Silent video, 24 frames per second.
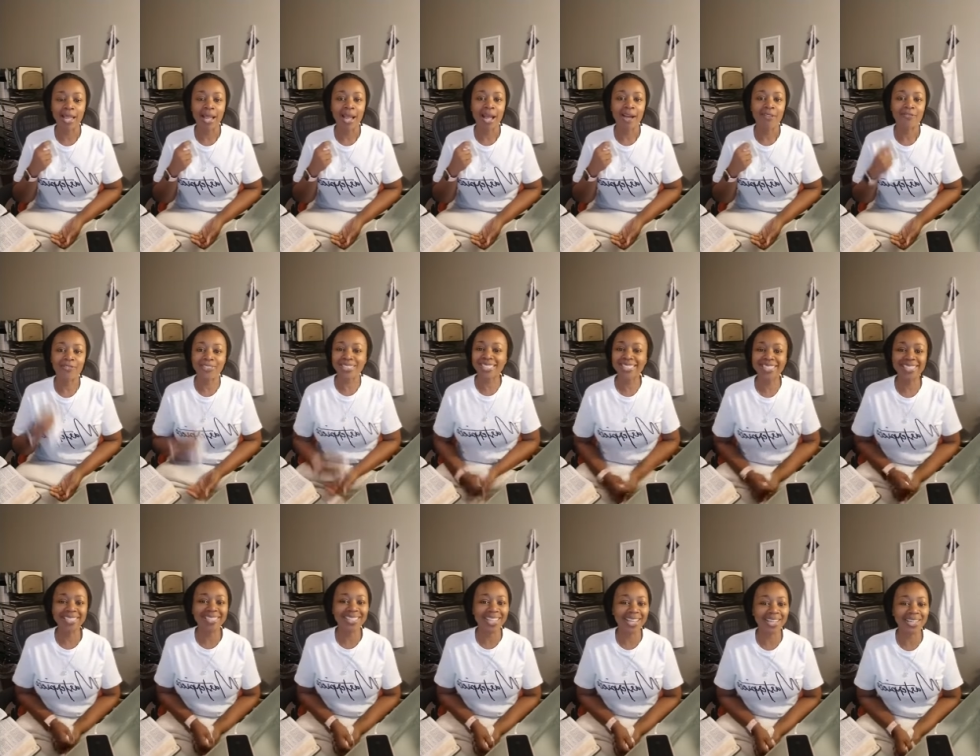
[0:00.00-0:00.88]

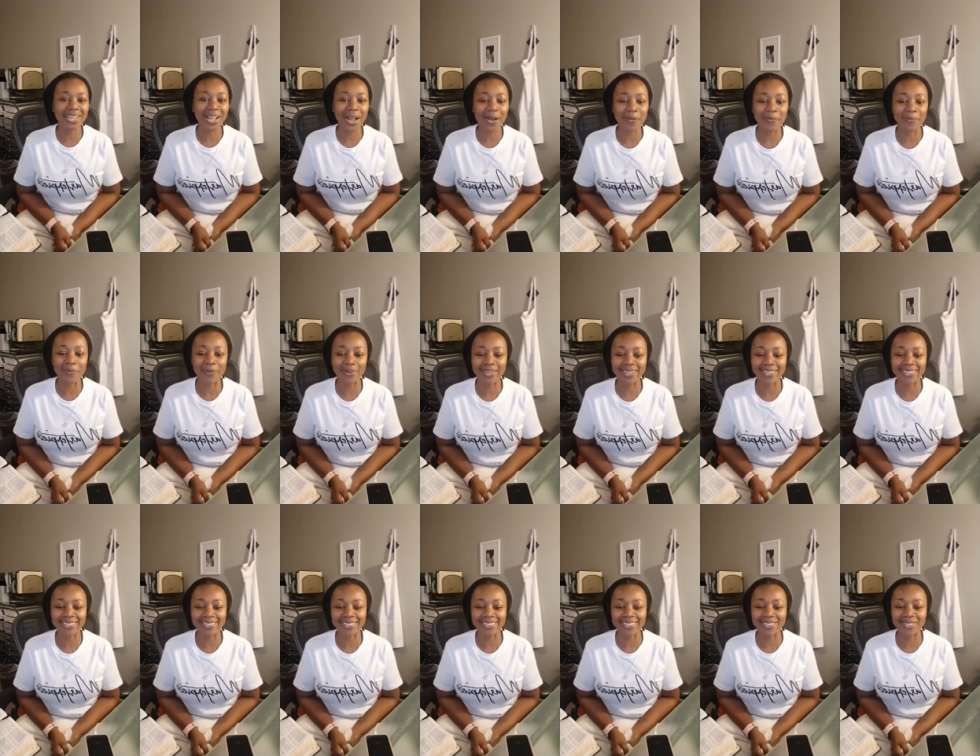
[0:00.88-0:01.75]
facilitating our
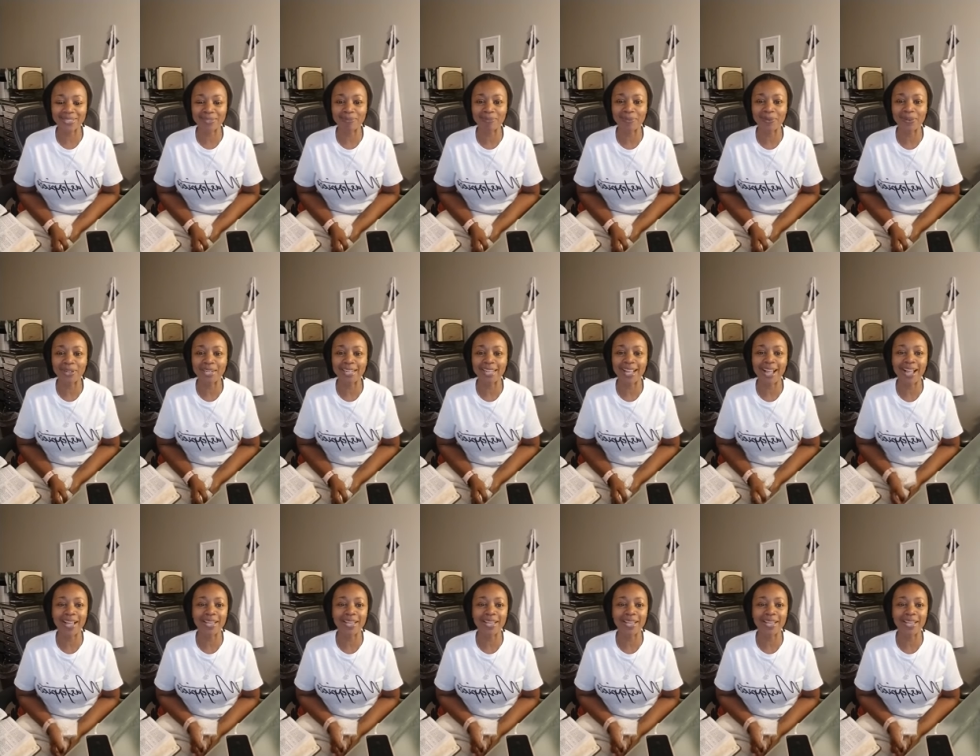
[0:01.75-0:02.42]
prayer this morning.